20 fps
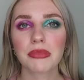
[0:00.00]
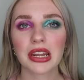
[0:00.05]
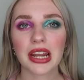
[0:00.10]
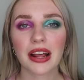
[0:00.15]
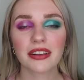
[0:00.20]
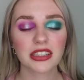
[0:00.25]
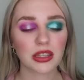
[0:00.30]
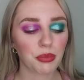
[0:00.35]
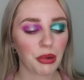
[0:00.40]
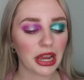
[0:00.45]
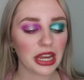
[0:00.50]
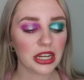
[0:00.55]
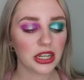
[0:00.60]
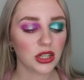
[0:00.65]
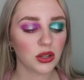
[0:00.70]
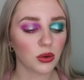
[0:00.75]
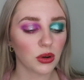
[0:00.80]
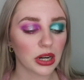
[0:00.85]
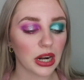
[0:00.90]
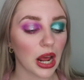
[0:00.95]
gonna have to buy a
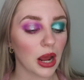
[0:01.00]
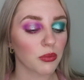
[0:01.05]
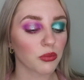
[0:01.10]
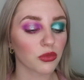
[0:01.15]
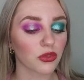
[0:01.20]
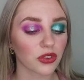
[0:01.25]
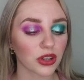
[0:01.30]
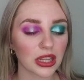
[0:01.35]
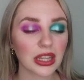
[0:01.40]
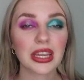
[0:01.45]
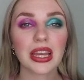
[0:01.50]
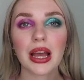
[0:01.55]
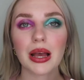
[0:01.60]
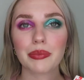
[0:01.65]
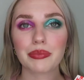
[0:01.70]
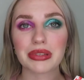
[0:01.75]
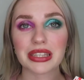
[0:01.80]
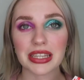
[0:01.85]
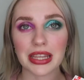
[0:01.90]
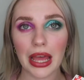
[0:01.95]
new one. I'm really
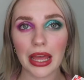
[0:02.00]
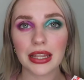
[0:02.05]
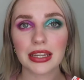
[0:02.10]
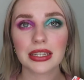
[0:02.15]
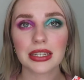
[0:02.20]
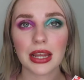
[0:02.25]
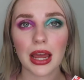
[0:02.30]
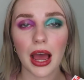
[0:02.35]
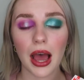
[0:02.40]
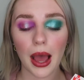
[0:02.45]
upset.